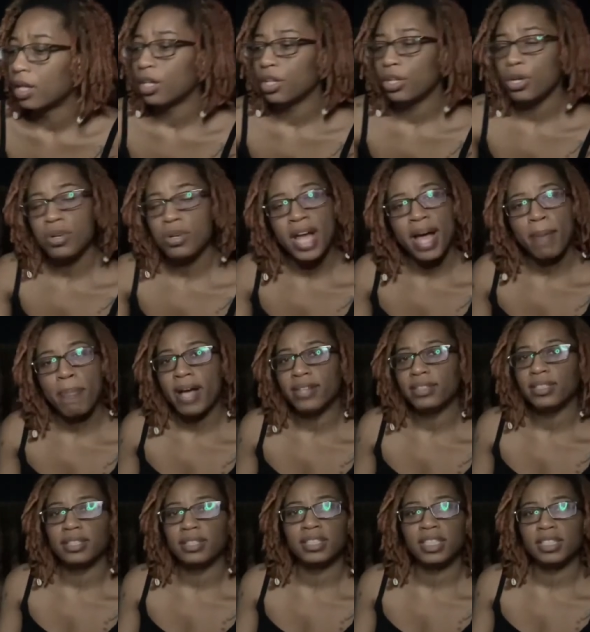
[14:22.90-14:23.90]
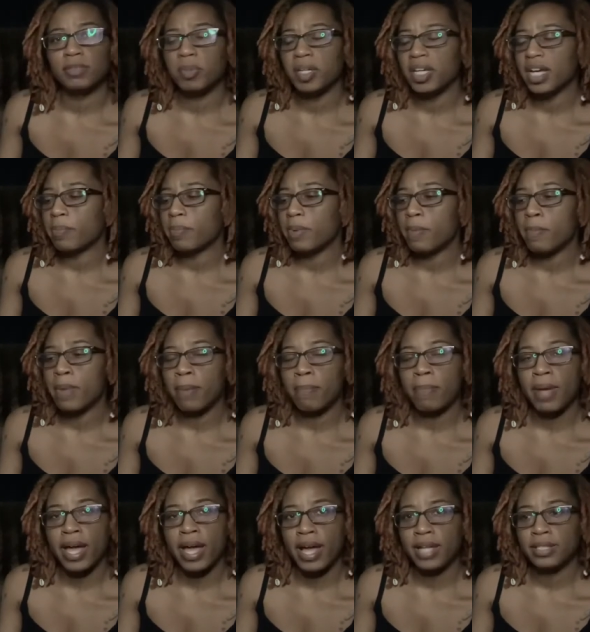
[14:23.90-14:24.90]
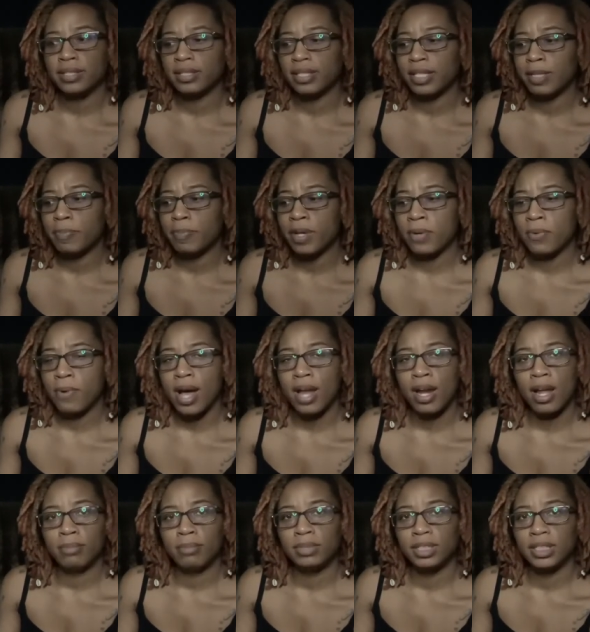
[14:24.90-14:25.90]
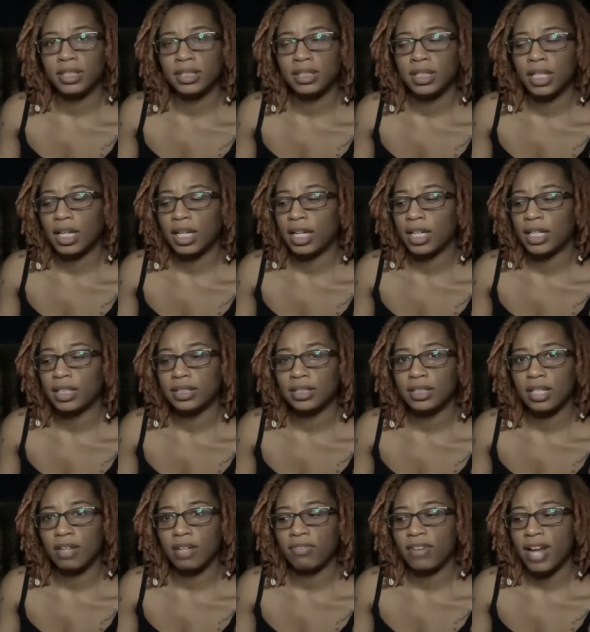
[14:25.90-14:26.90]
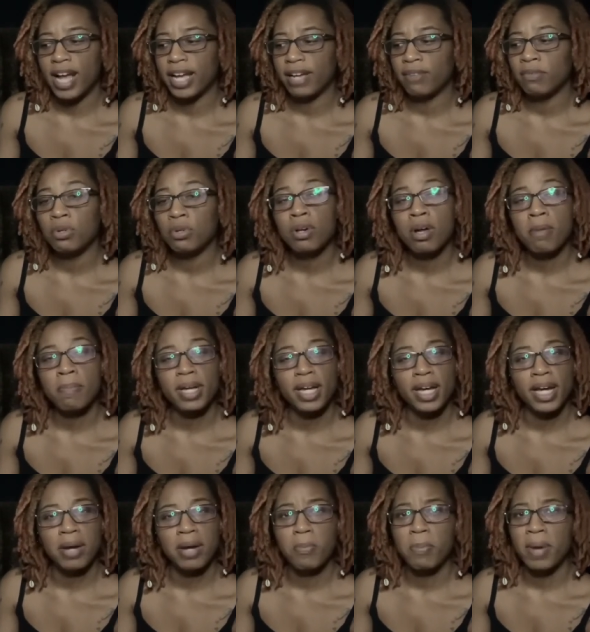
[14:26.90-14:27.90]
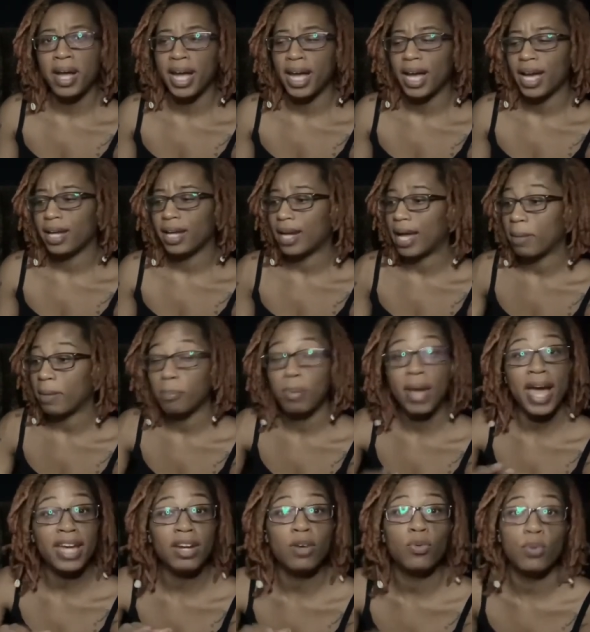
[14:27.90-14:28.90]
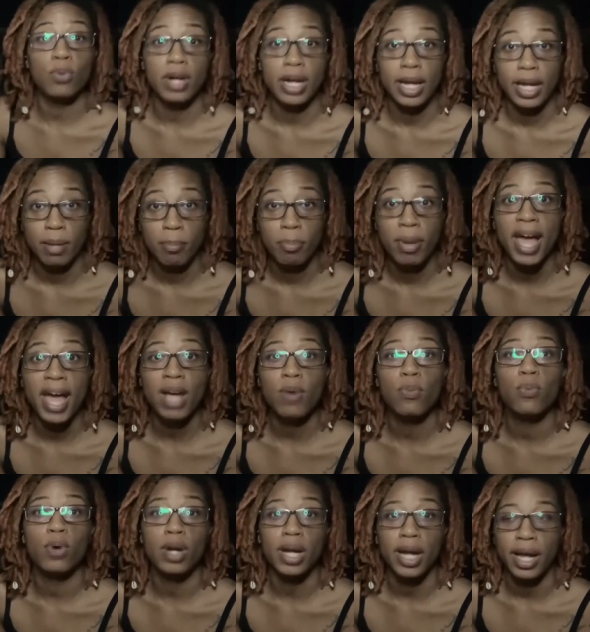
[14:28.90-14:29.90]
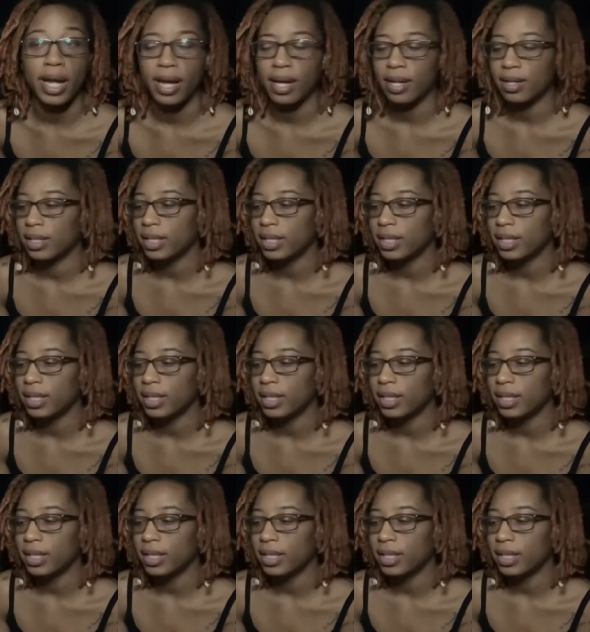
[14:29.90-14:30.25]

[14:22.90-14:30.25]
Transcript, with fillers: you're not about to just be up in my bed sleeping while I'm just chilling and stuff. Like, if you're going to be here paying, like, pay the rent. Pay rent.